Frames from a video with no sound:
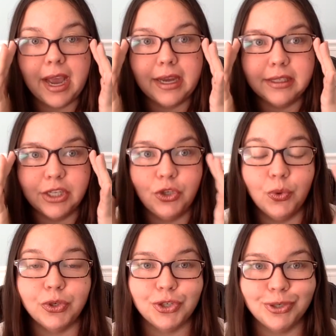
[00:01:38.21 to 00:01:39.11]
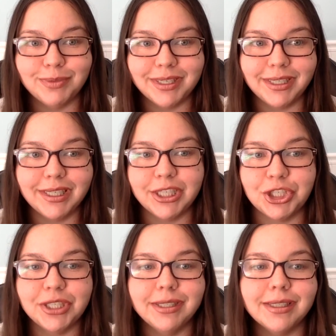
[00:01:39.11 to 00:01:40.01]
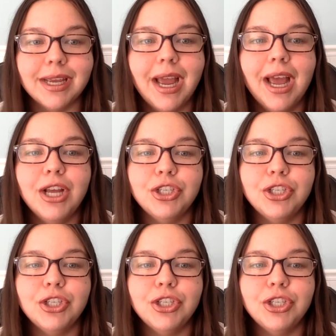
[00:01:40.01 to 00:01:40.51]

as your terms and conditions.